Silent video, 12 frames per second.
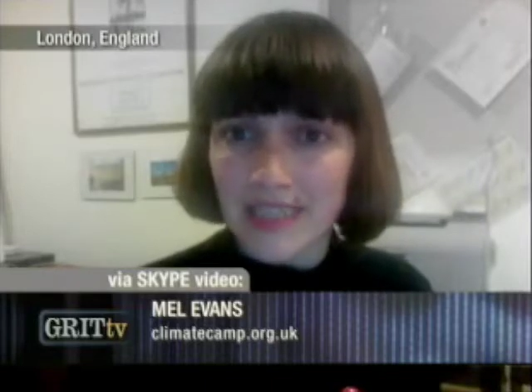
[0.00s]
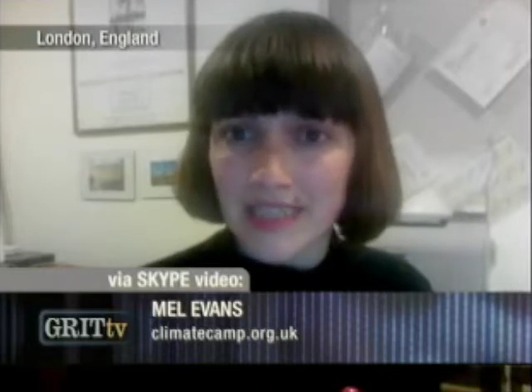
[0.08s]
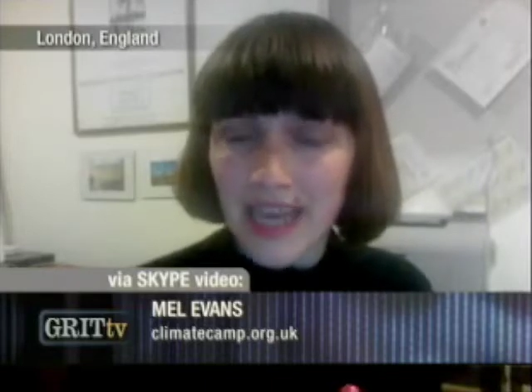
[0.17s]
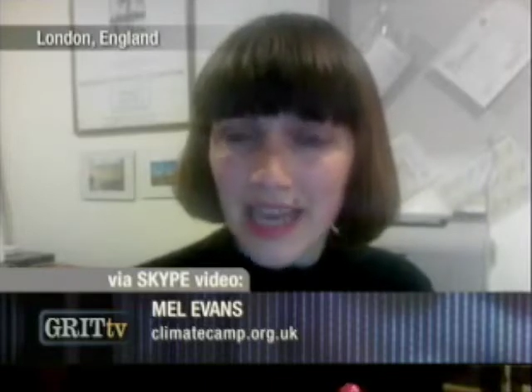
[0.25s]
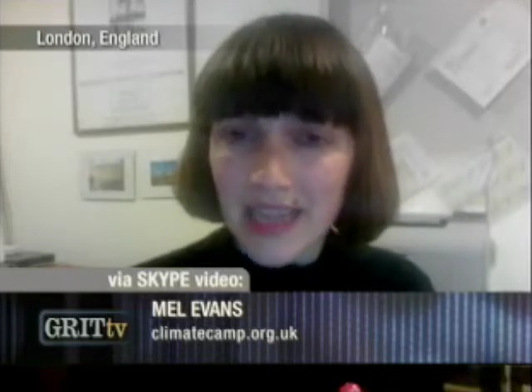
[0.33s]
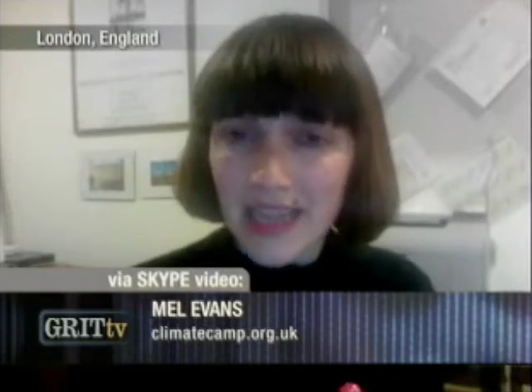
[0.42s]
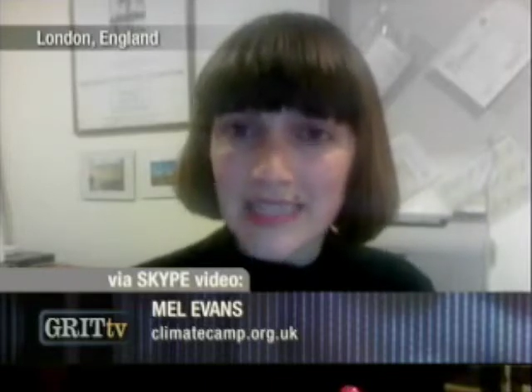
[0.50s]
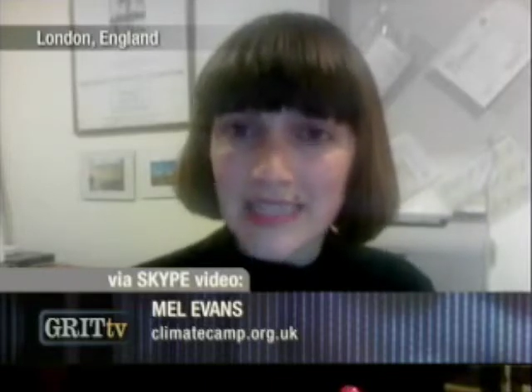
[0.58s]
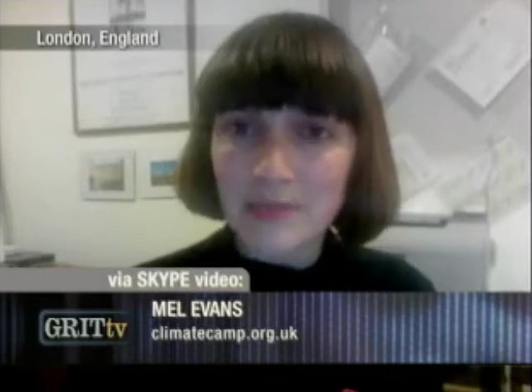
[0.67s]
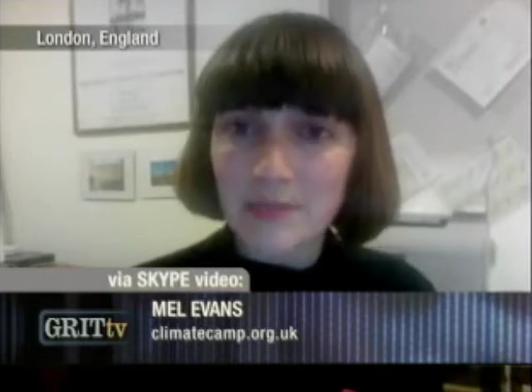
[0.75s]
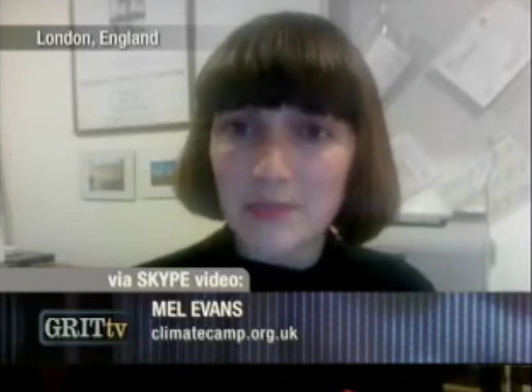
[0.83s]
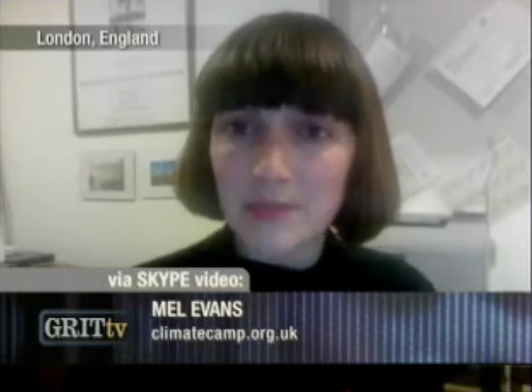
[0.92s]
They seemed to be
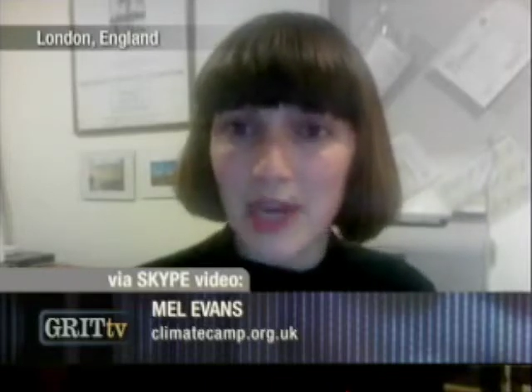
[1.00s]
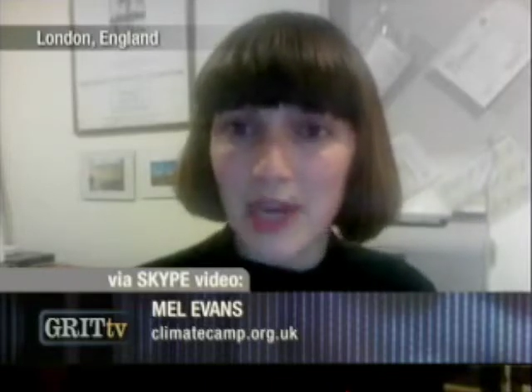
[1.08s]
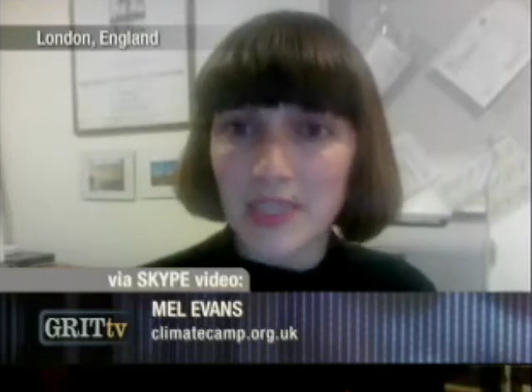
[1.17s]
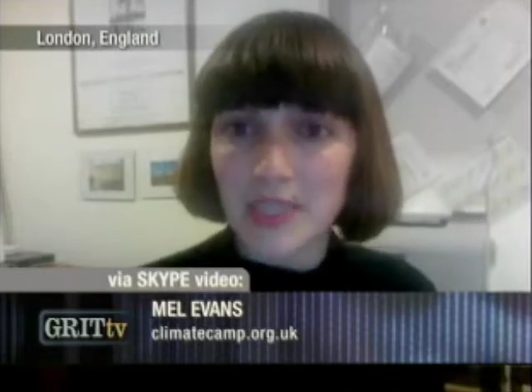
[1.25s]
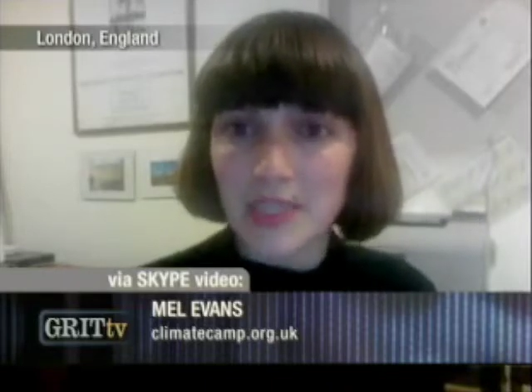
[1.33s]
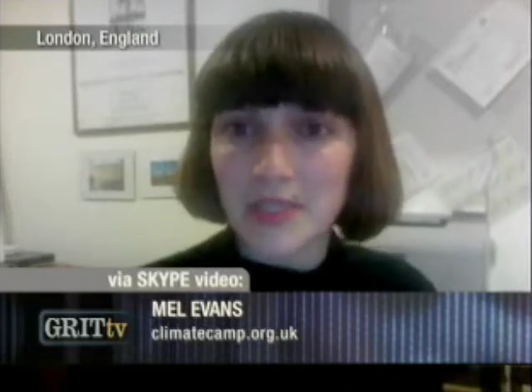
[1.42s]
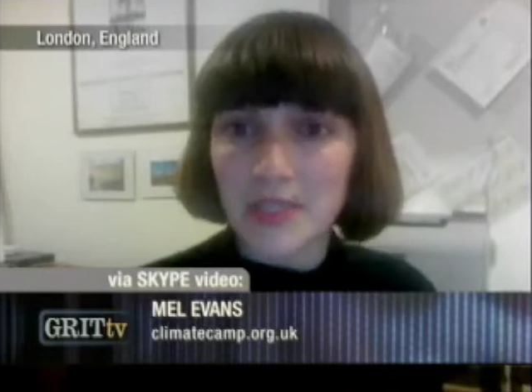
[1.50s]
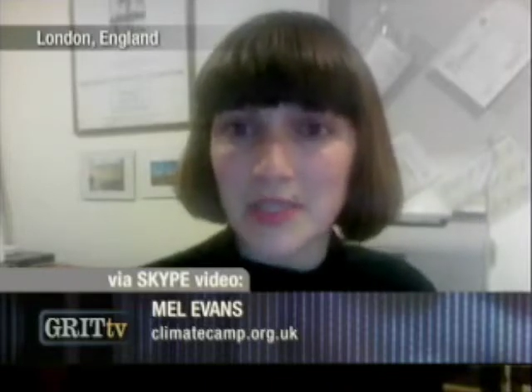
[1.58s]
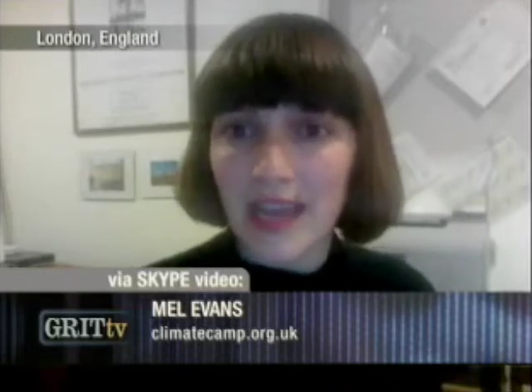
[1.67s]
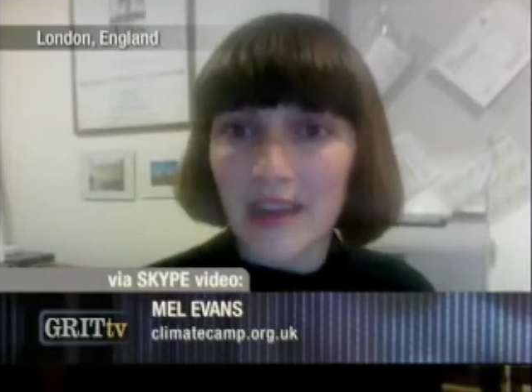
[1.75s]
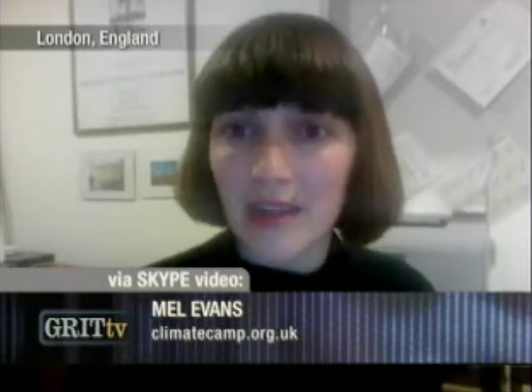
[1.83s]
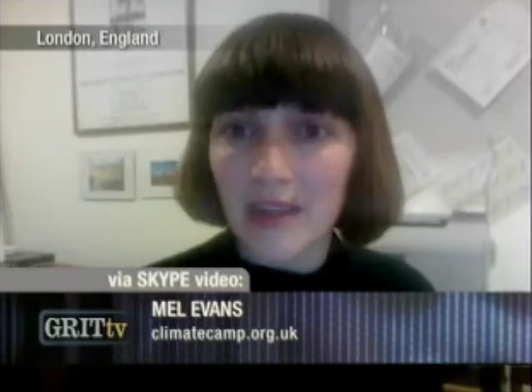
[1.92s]
trying to use
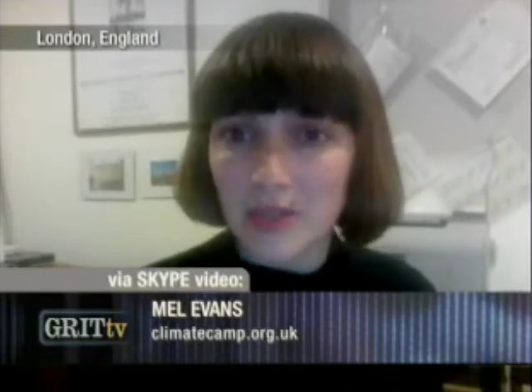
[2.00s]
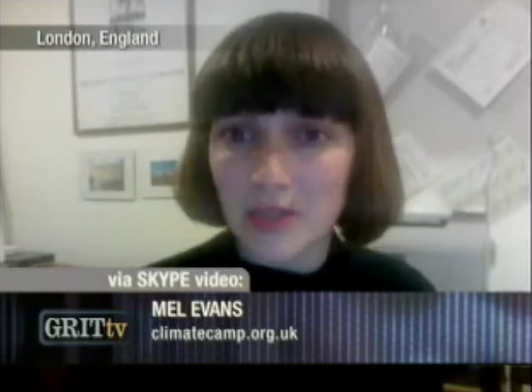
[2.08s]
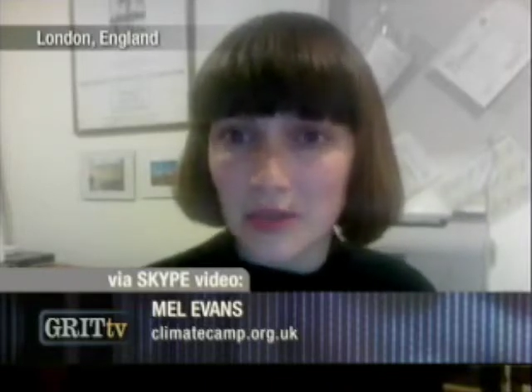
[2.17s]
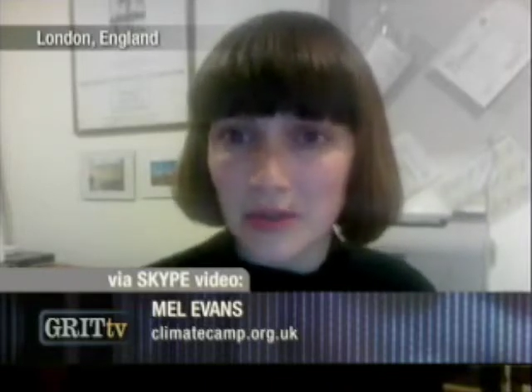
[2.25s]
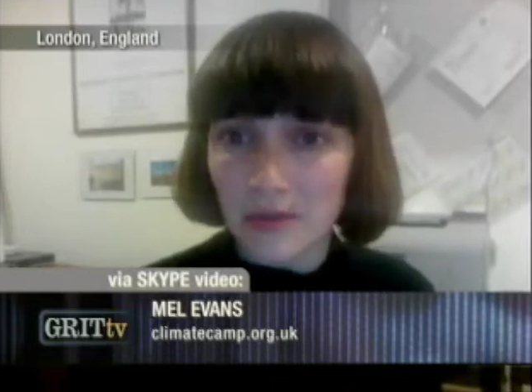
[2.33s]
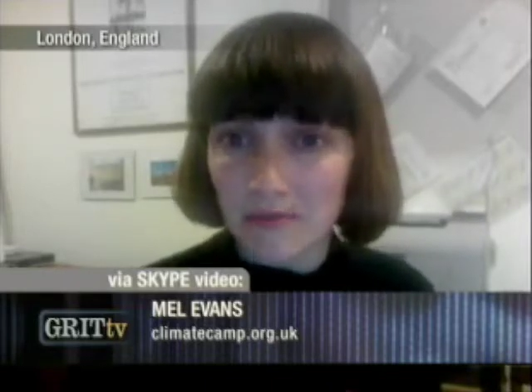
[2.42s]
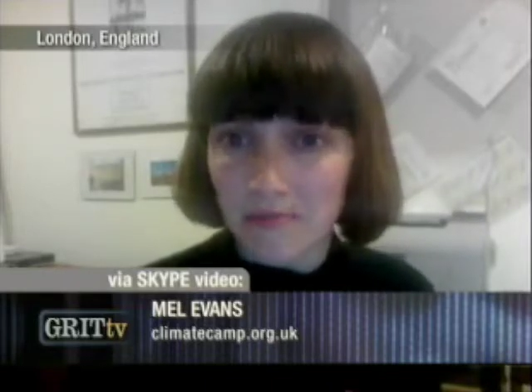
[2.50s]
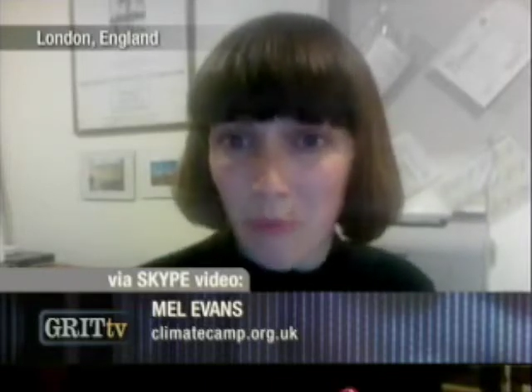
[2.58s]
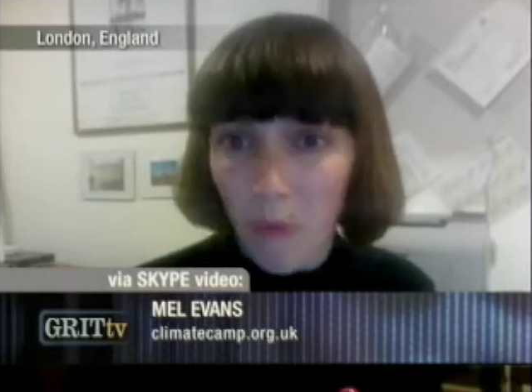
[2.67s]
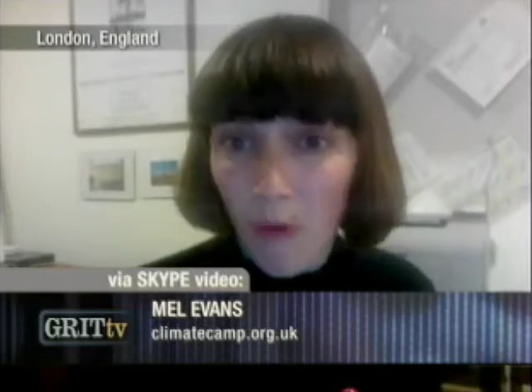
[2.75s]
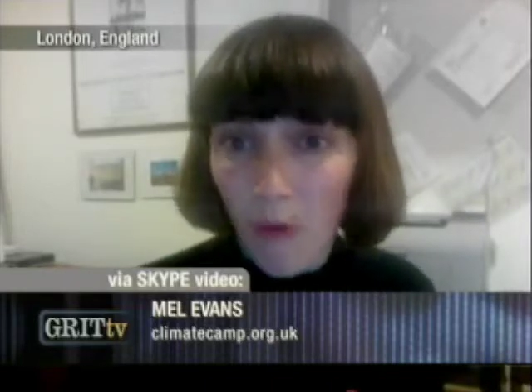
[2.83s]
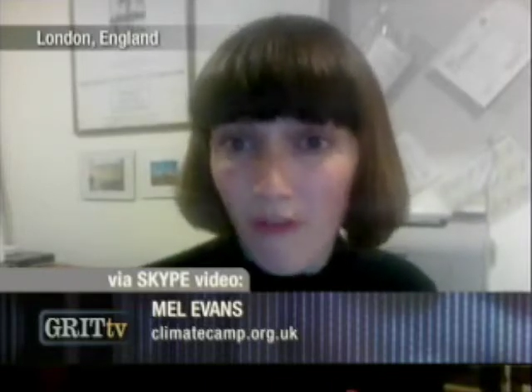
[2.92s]
psychological
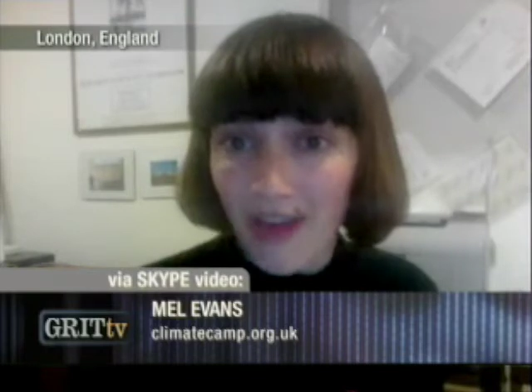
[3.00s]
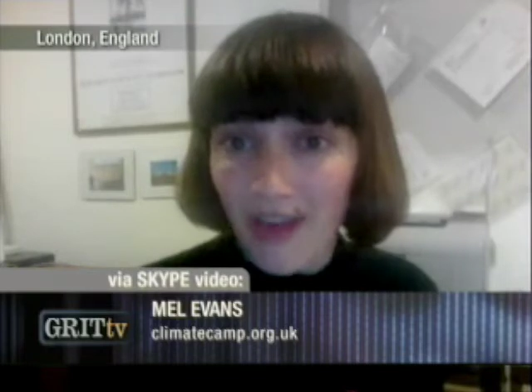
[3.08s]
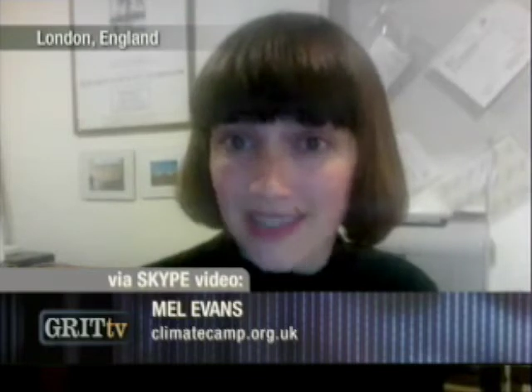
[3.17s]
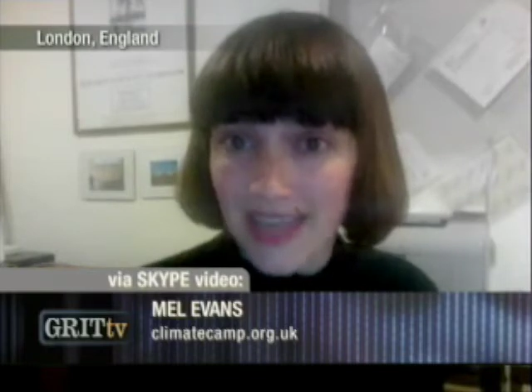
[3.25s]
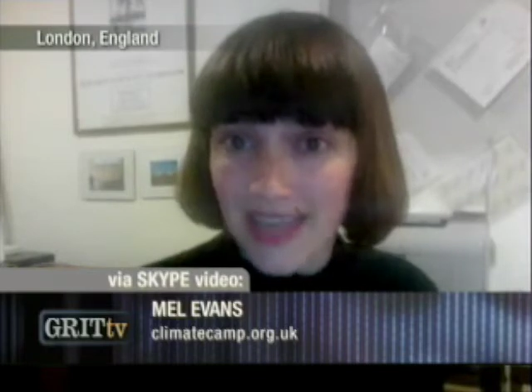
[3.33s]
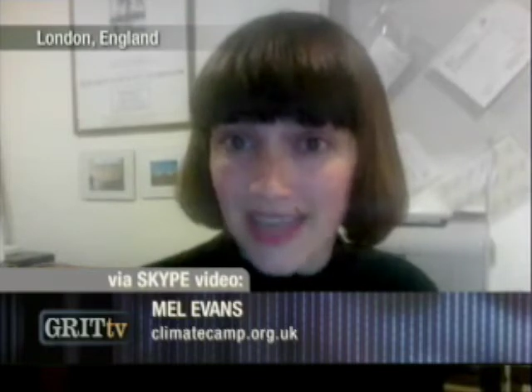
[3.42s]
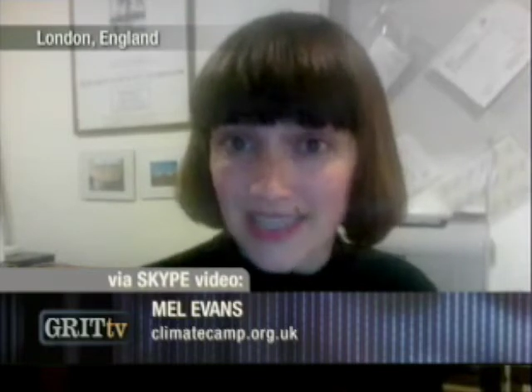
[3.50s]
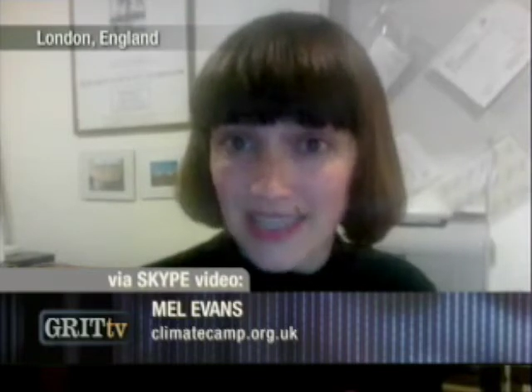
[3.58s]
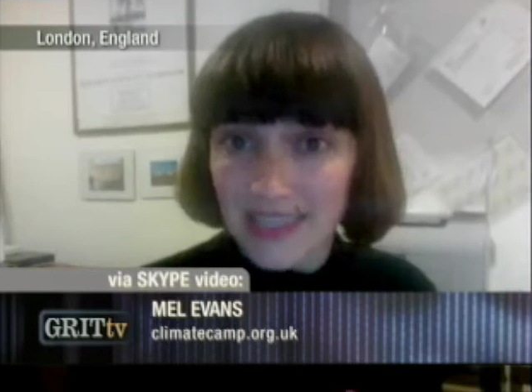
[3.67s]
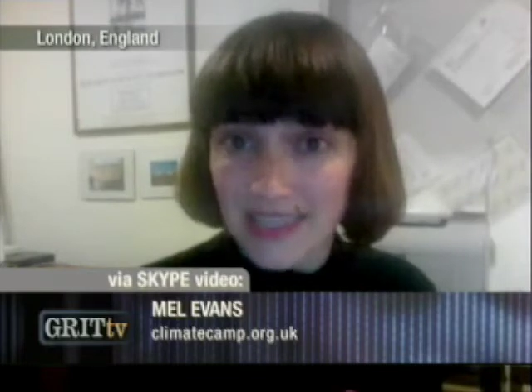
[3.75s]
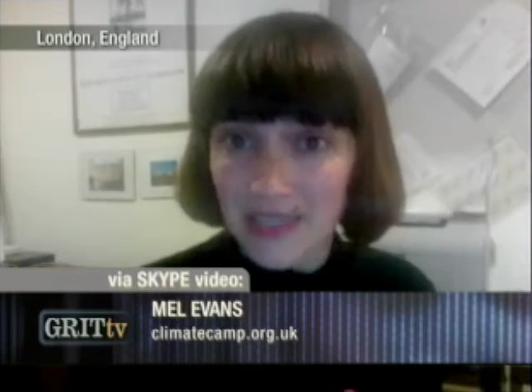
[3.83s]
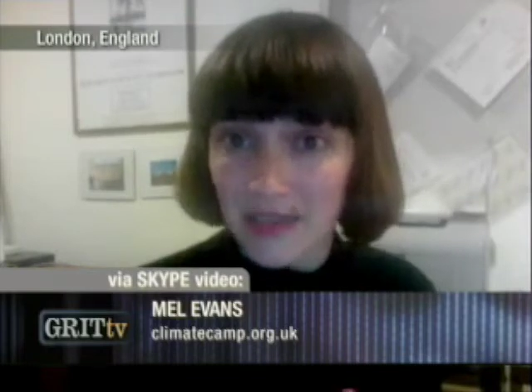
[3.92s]
warfare tactics
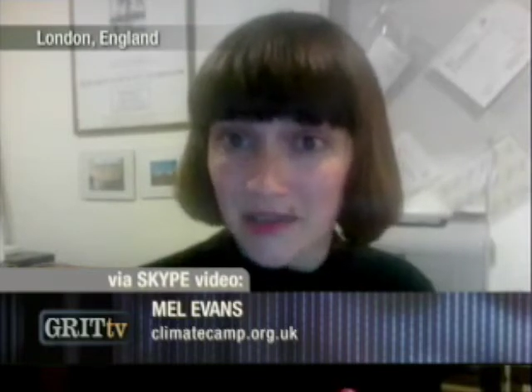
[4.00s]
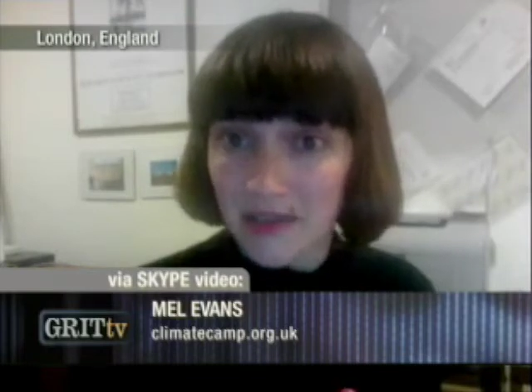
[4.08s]
to,